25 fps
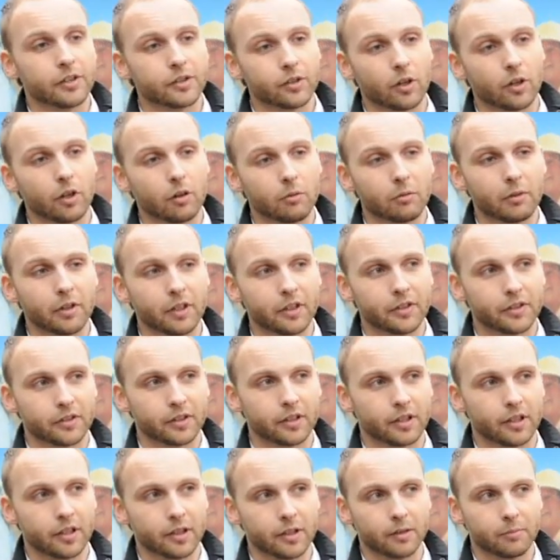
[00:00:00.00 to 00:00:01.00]
it's
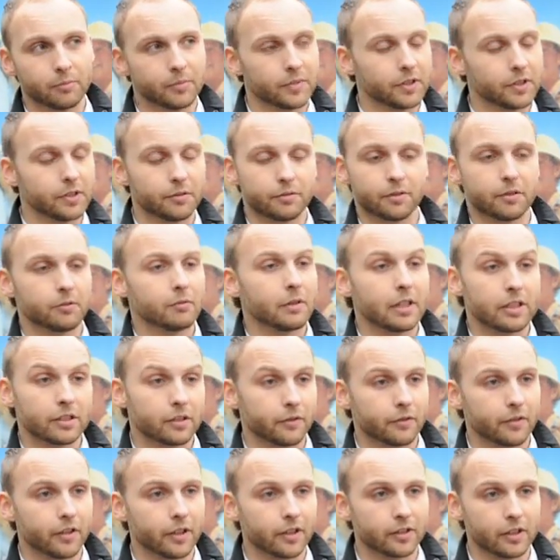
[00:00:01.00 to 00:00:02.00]
always a different
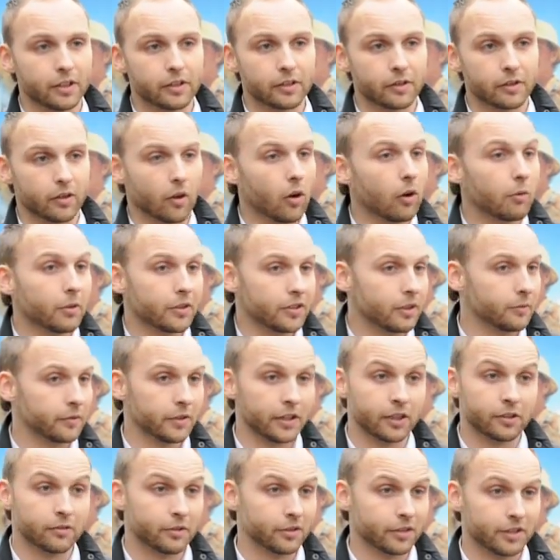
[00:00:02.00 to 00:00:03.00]
range of things, and it's always
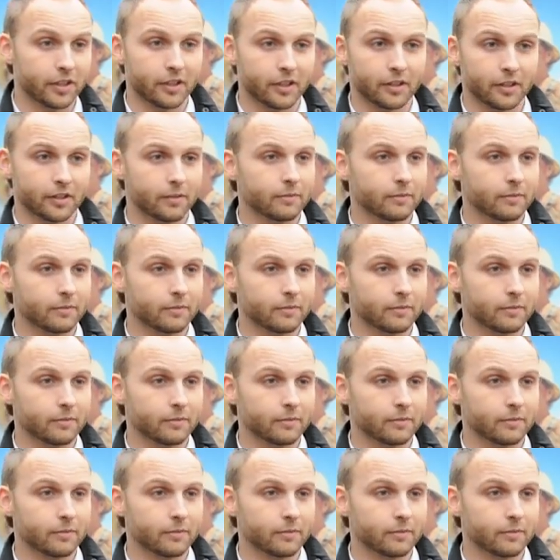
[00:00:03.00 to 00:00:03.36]
something interesting